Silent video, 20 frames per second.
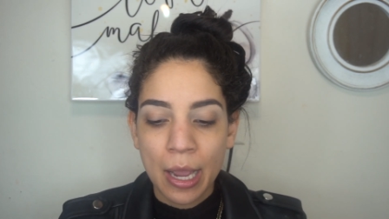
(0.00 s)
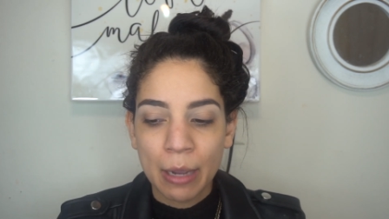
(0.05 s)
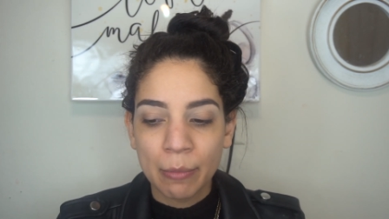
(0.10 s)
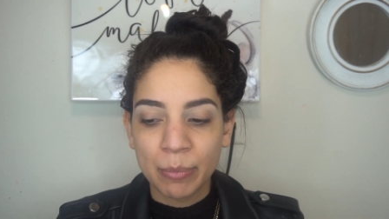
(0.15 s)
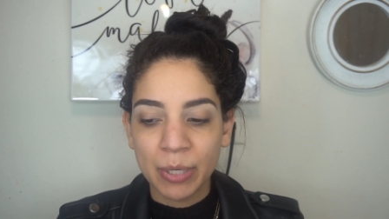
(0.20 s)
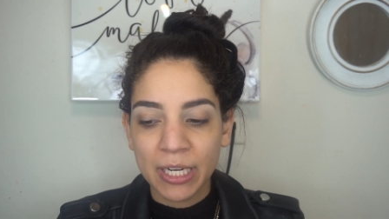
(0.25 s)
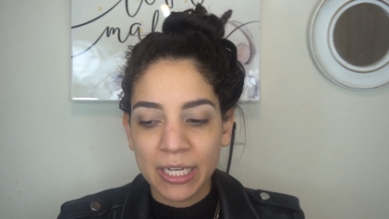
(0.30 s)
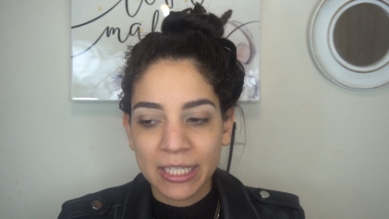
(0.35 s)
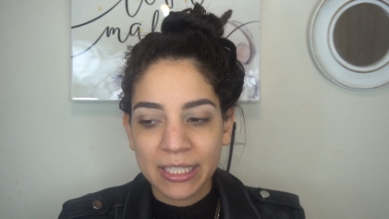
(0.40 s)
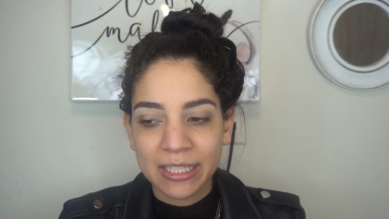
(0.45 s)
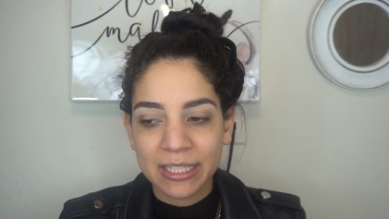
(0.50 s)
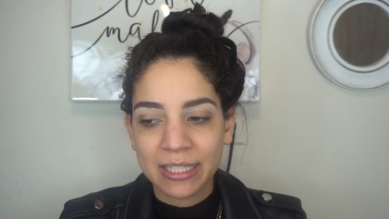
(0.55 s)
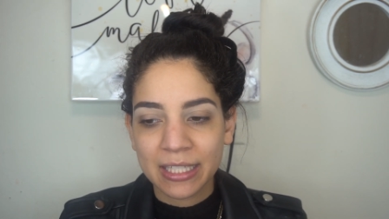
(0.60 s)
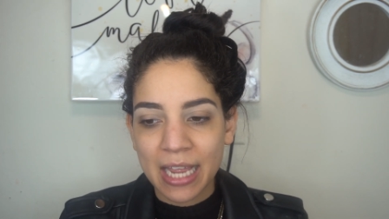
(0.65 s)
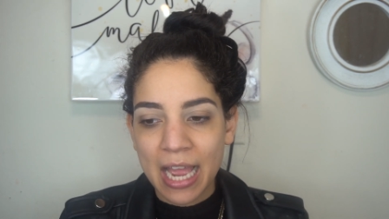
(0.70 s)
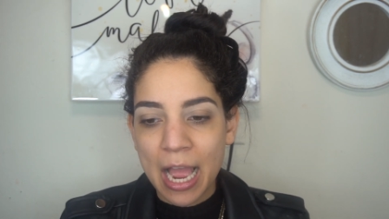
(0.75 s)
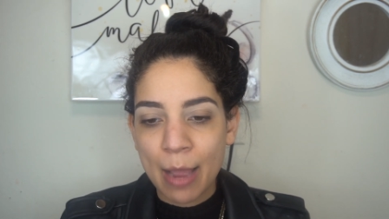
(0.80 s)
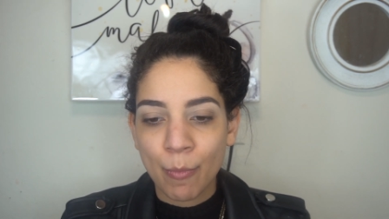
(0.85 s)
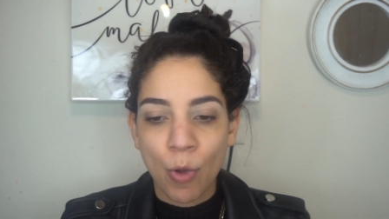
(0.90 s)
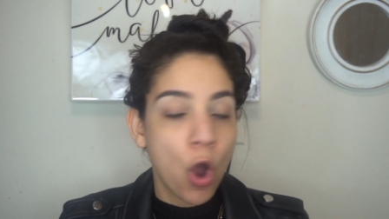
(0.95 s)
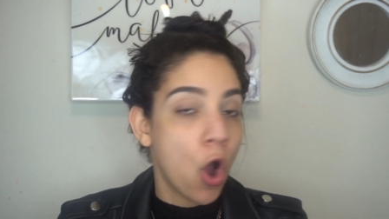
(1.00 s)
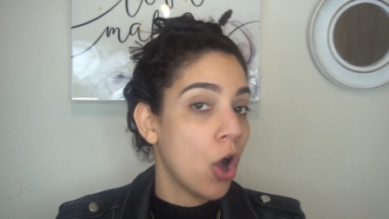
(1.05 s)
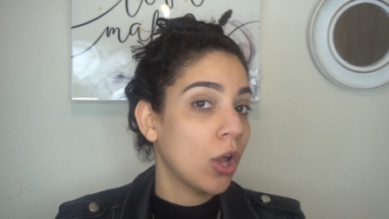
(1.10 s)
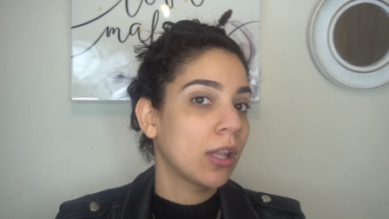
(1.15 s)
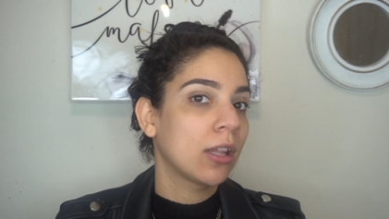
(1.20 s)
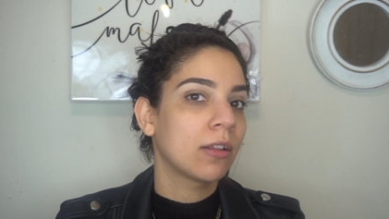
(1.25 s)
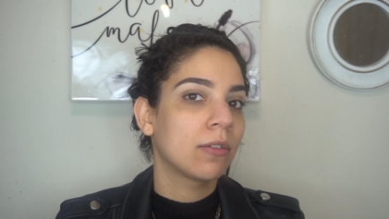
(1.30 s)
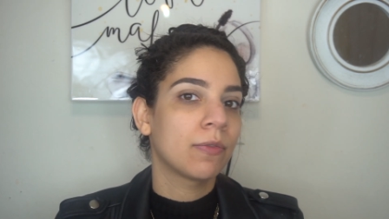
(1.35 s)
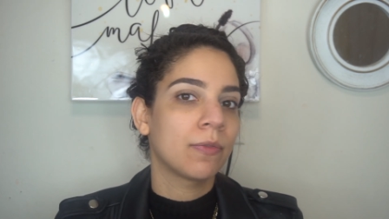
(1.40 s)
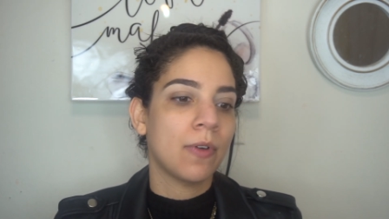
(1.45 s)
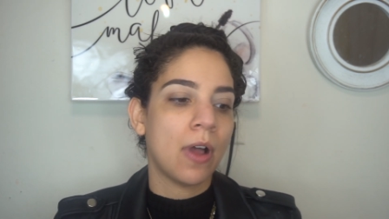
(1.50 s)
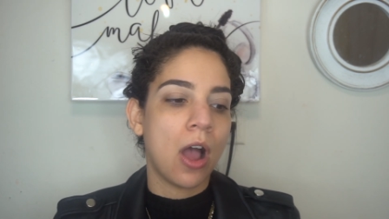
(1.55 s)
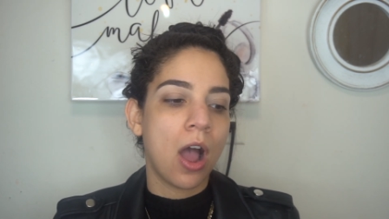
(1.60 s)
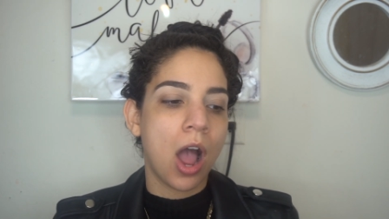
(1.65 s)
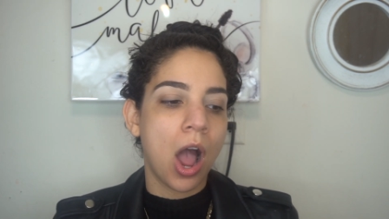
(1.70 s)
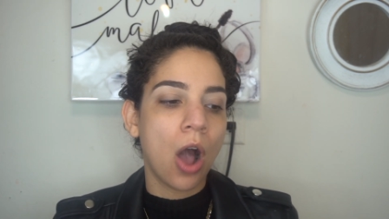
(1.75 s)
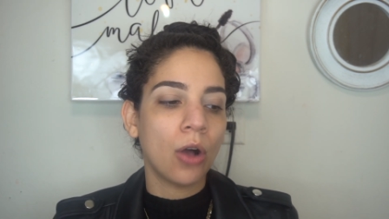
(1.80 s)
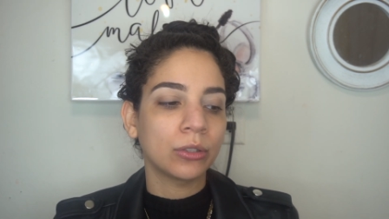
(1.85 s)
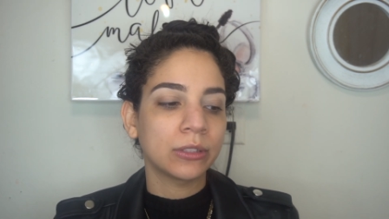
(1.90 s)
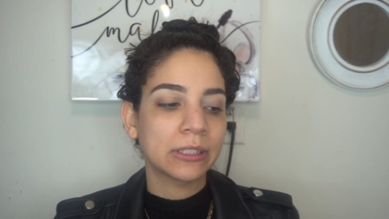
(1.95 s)
but I'm
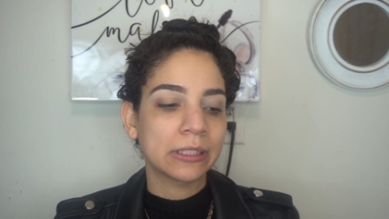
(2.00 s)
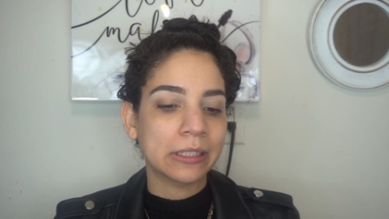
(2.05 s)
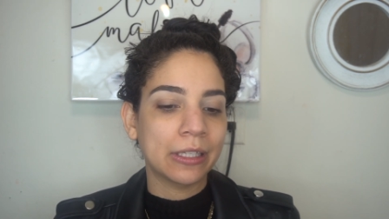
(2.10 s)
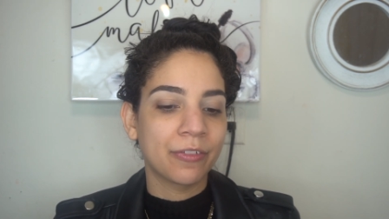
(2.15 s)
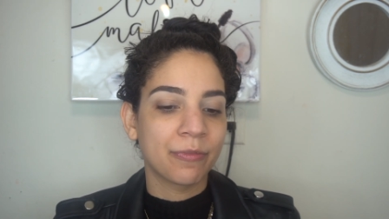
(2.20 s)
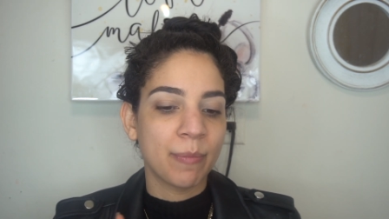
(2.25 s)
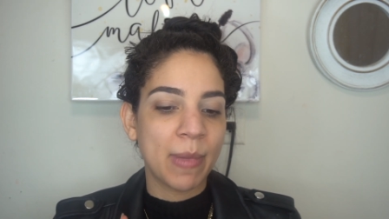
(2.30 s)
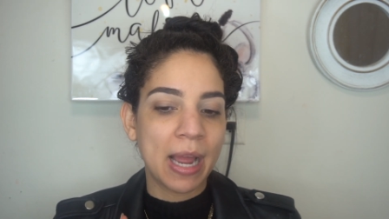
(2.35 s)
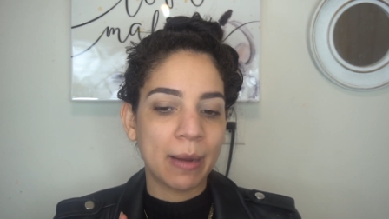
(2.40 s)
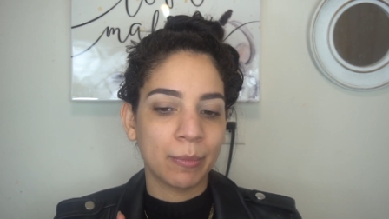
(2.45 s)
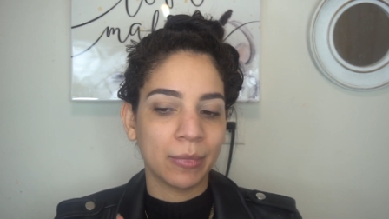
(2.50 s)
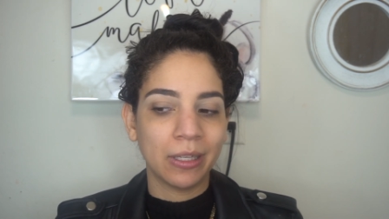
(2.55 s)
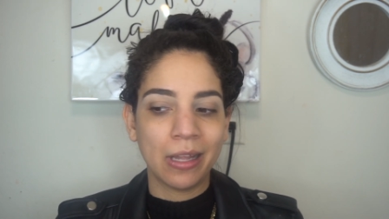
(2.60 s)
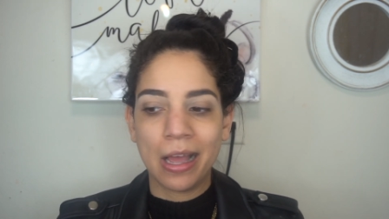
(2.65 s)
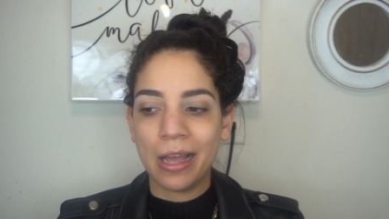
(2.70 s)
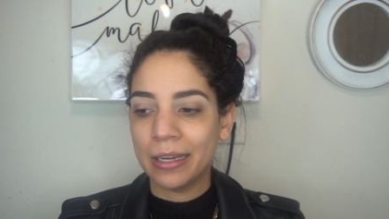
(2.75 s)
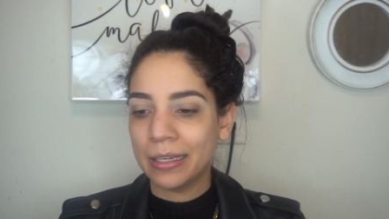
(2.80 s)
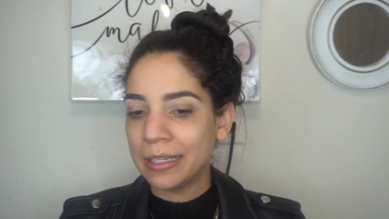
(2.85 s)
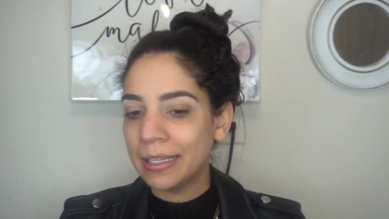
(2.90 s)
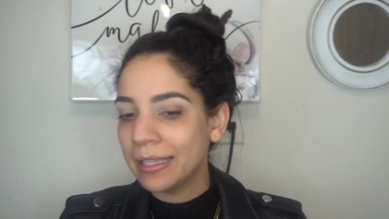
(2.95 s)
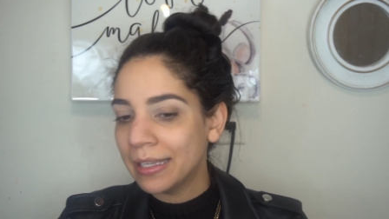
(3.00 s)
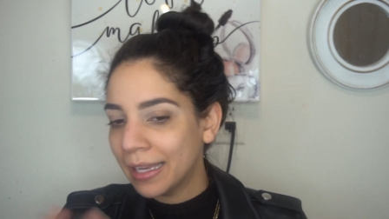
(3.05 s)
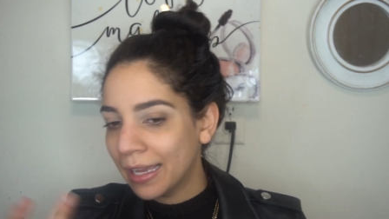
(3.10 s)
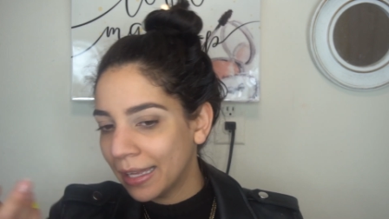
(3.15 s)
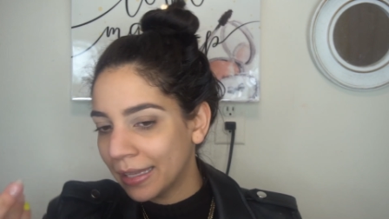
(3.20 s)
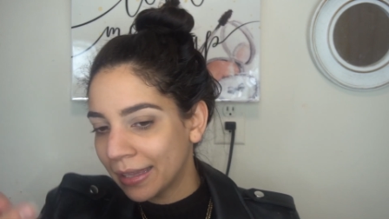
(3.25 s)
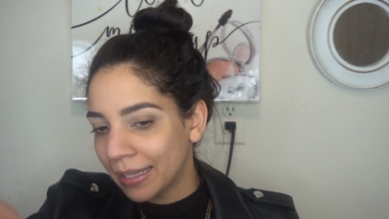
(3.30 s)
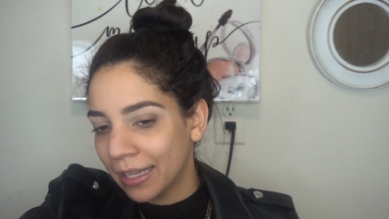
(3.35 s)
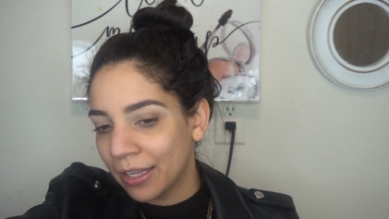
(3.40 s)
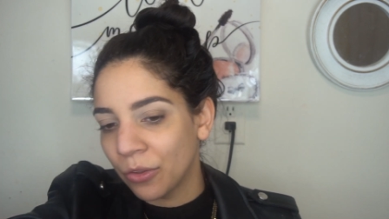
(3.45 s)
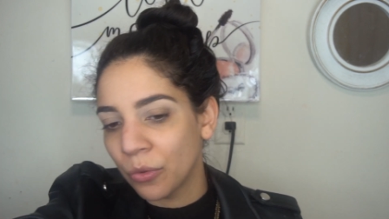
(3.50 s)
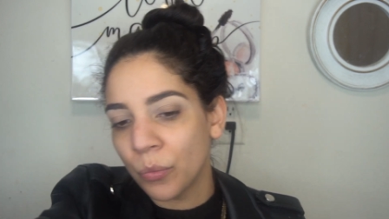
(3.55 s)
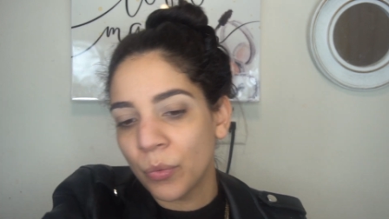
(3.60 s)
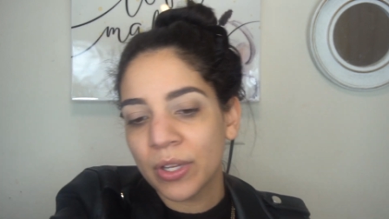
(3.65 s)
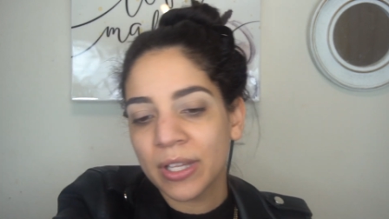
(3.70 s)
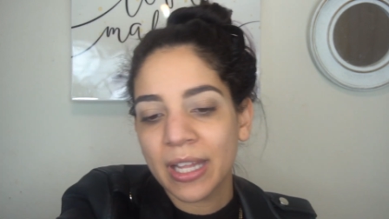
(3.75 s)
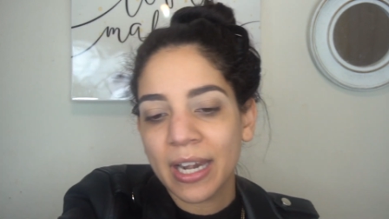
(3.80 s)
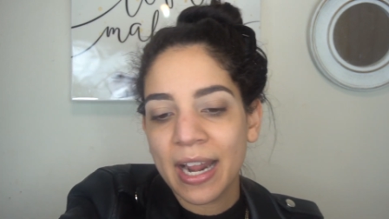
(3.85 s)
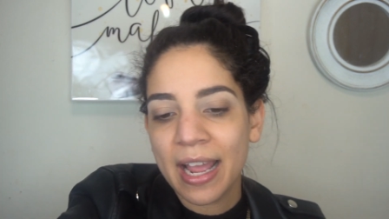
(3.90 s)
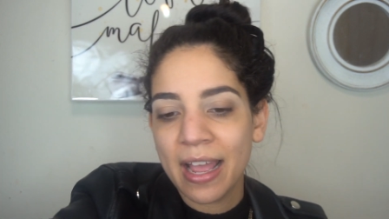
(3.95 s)
out of my Milani, and then the
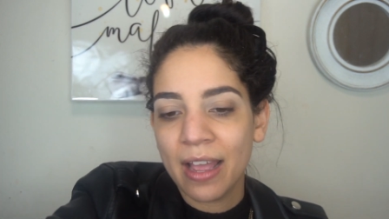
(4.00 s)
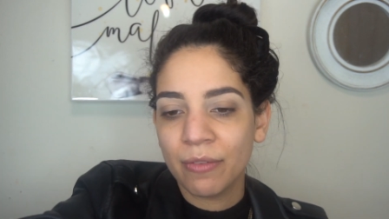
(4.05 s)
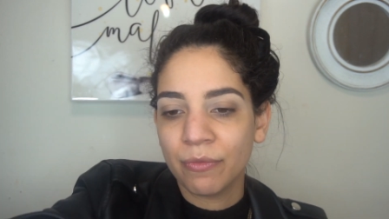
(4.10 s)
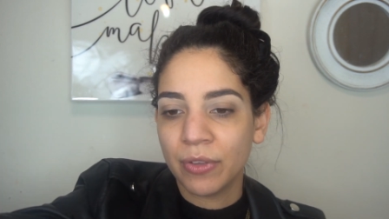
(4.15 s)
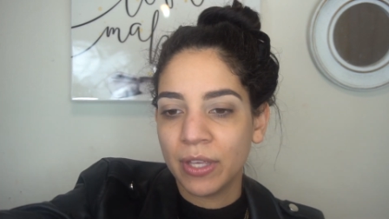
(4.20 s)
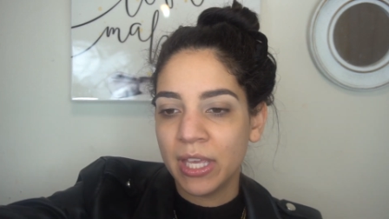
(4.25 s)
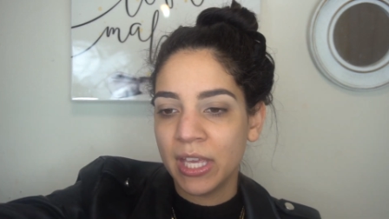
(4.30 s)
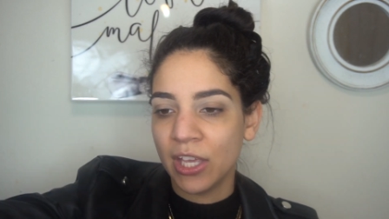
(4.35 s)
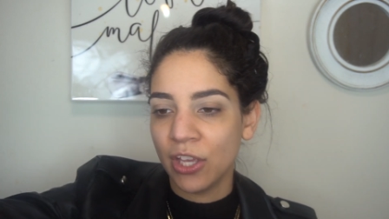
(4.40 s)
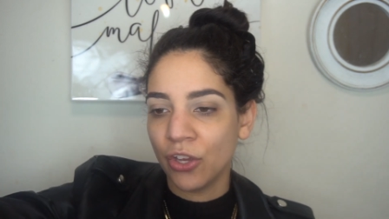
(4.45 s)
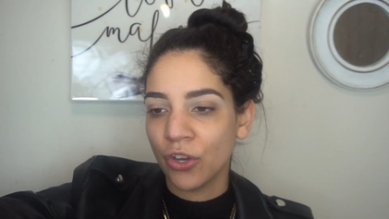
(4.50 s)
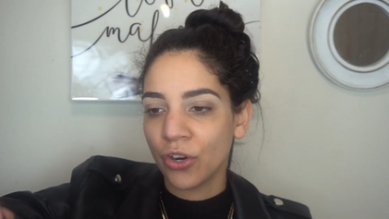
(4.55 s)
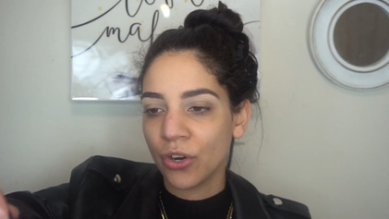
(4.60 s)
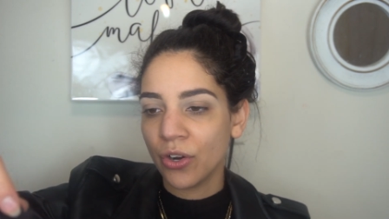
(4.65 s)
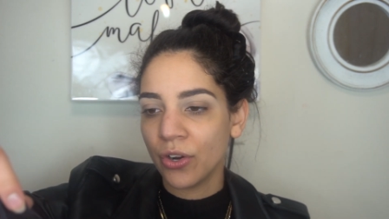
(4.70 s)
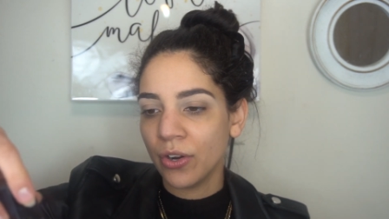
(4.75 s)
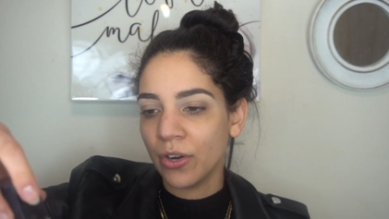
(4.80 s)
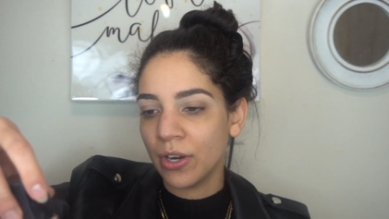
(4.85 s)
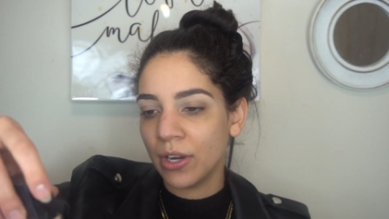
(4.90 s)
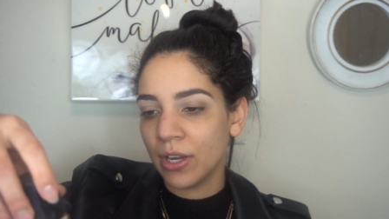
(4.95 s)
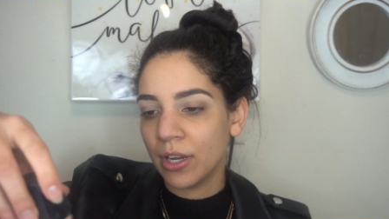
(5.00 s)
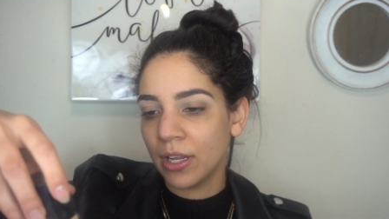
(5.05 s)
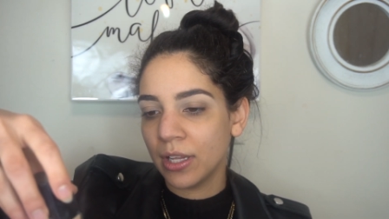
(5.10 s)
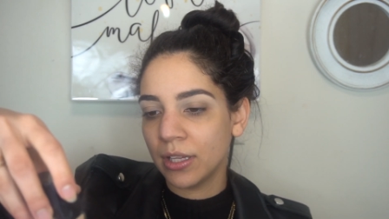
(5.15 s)
one that I have here,